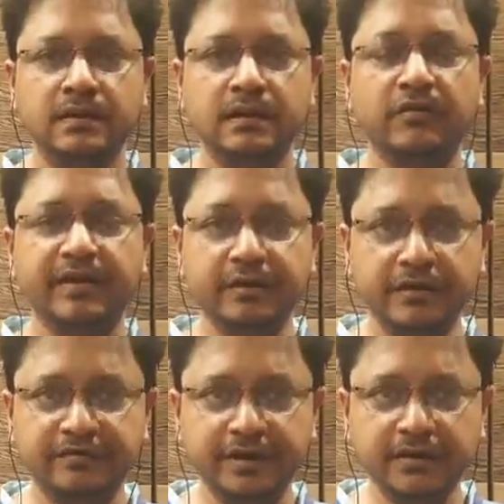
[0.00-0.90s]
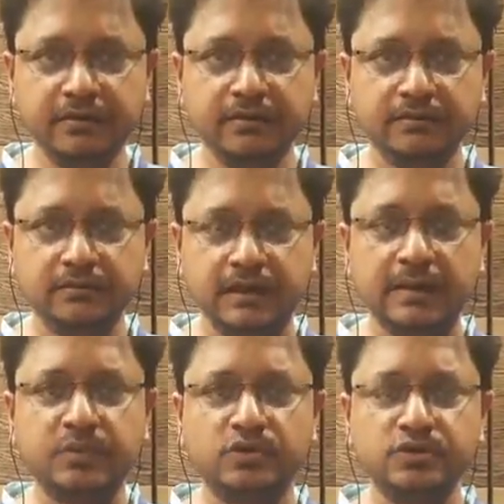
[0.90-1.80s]
A very good evening. I
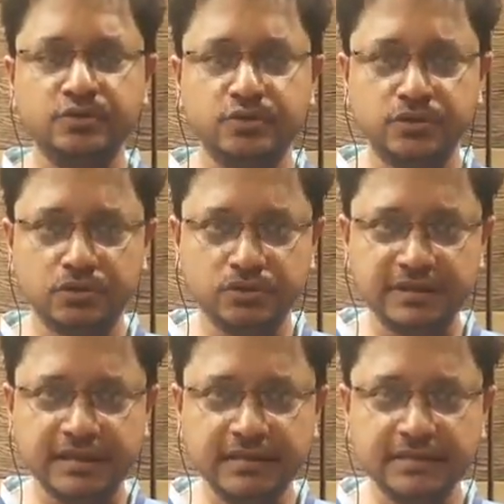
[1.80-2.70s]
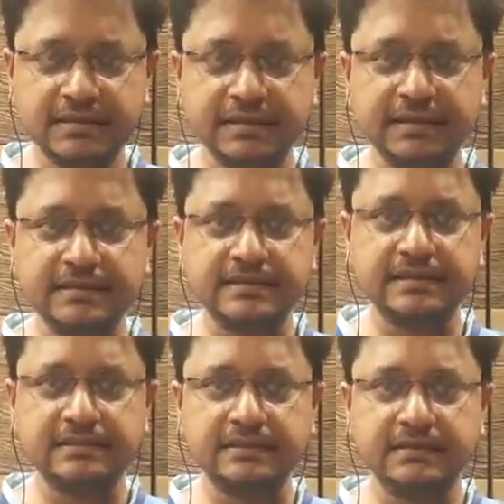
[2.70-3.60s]
am Dr. Suddhasattwa Sen, Senior
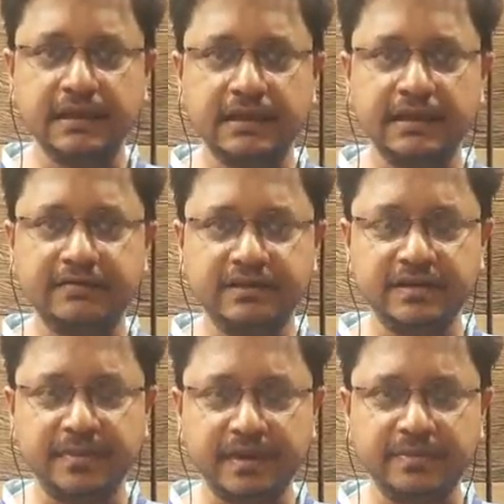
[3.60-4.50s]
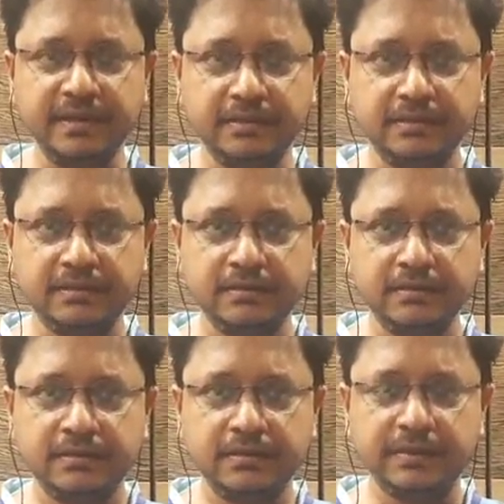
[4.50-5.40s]
Consultant and Head of the Department
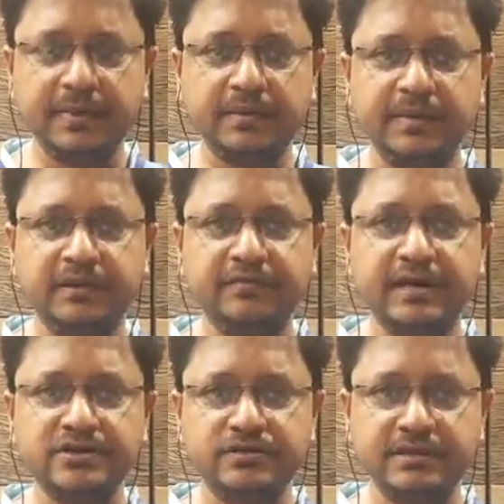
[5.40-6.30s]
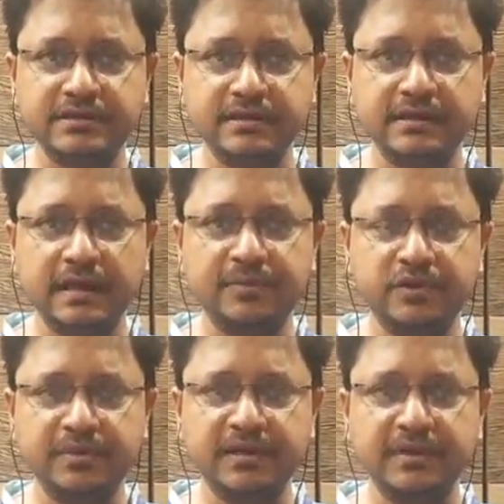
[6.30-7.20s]
of Gastrointestinal
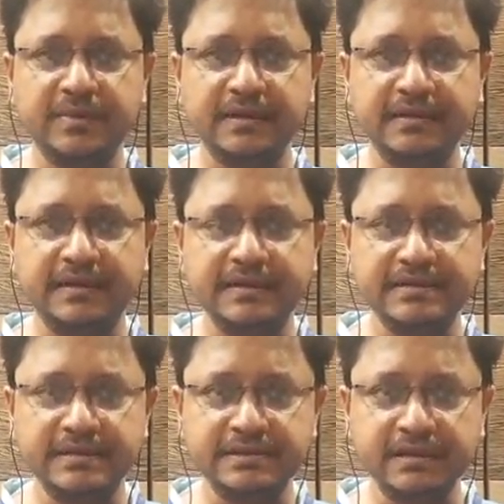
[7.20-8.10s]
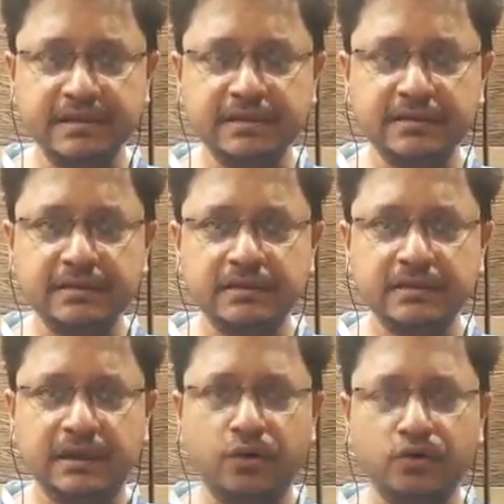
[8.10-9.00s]
Hepatobiliary Pancreatic Surgery
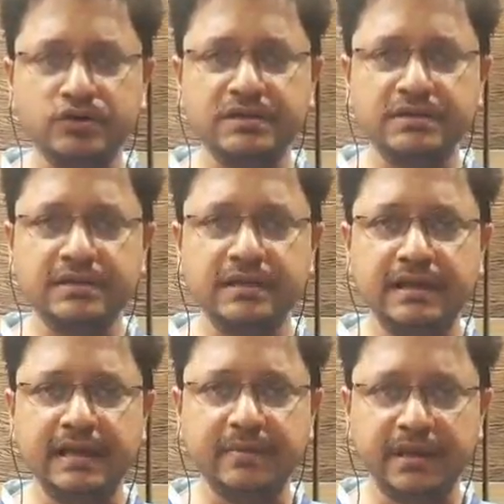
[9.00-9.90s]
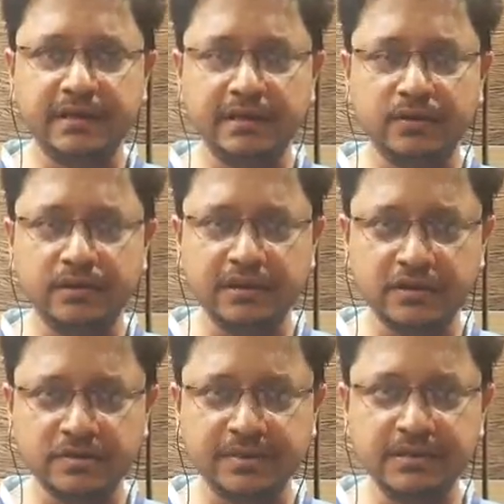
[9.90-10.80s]
and Oncosurgery, AMRI Dhakuria
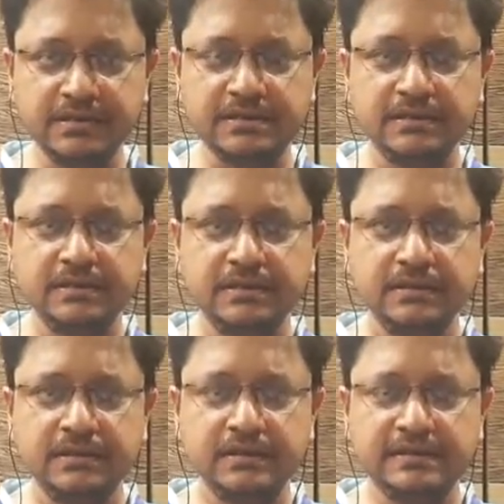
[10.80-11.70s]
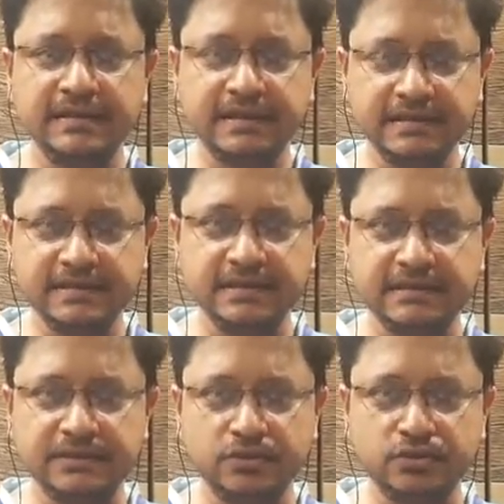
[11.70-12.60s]
Hospitals, Senior
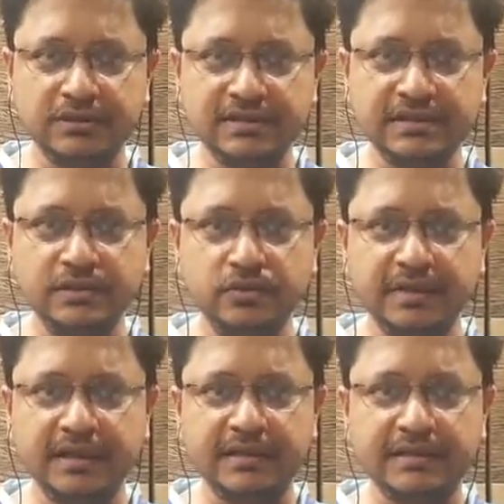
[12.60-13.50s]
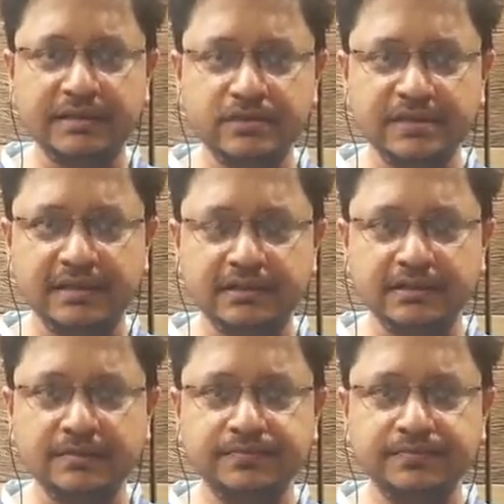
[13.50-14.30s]
Consultant, Ashok Nursing Home and KDQO Center.